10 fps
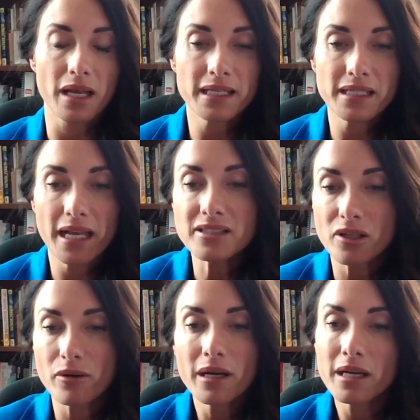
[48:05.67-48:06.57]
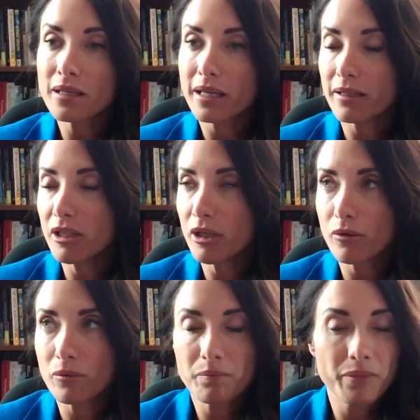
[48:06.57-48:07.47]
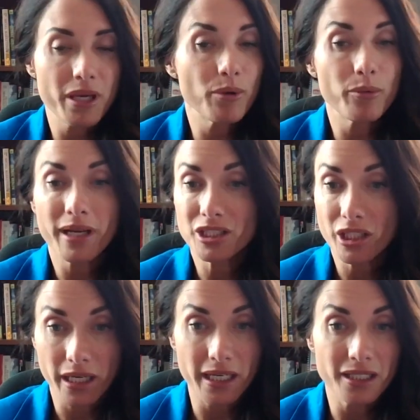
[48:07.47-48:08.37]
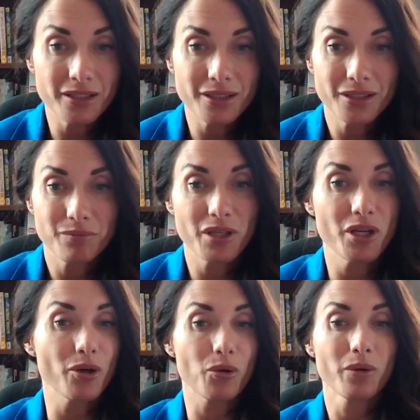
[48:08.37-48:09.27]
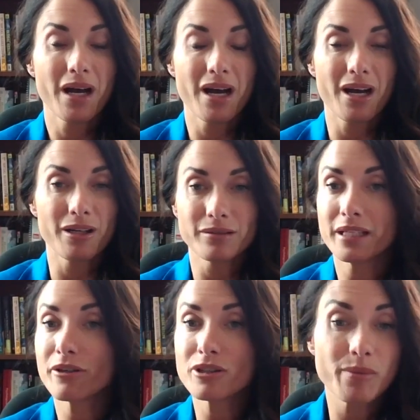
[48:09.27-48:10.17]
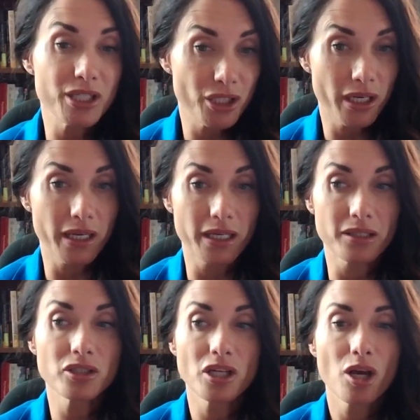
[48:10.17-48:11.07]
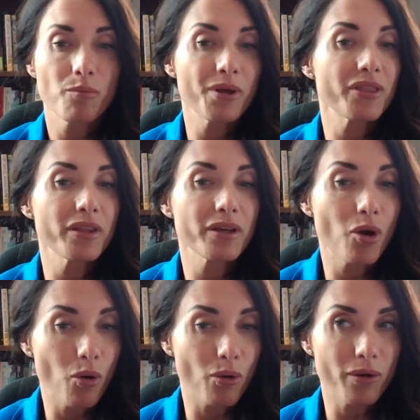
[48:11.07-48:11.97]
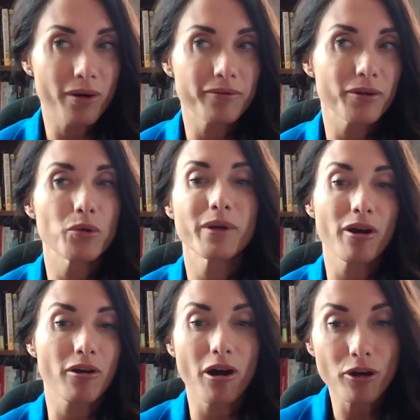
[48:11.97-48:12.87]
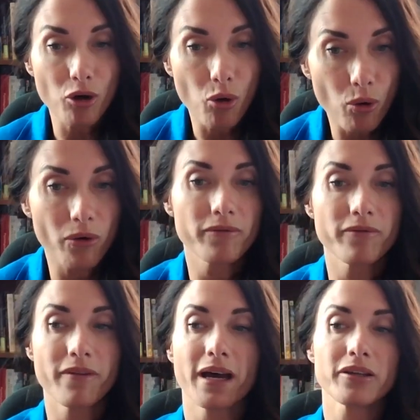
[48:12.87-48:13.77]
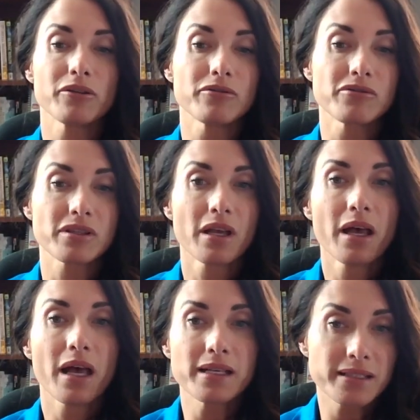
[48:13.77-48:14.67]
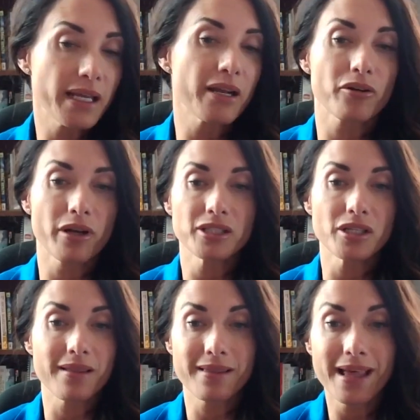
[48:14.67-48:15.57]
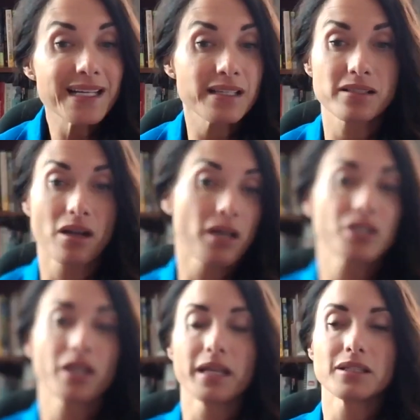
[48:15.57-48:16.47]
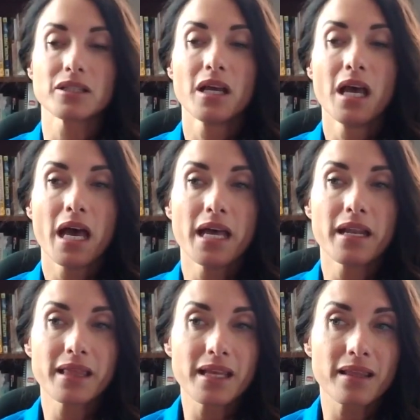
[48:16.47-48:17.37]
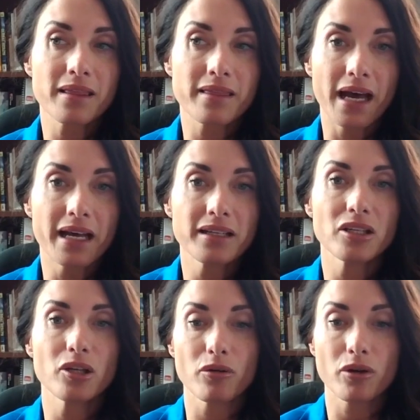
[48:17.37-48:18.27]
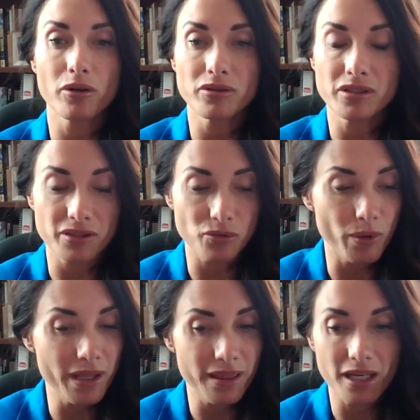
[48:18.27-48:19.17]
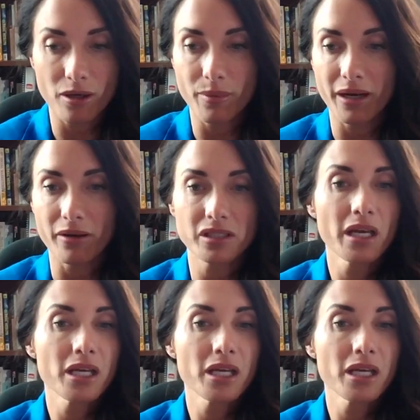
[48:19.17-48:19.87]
And so, people may change, leaders may change, but the core of who we are, our core values as a Gator Nation, that does not change. And I think that goes as we think about,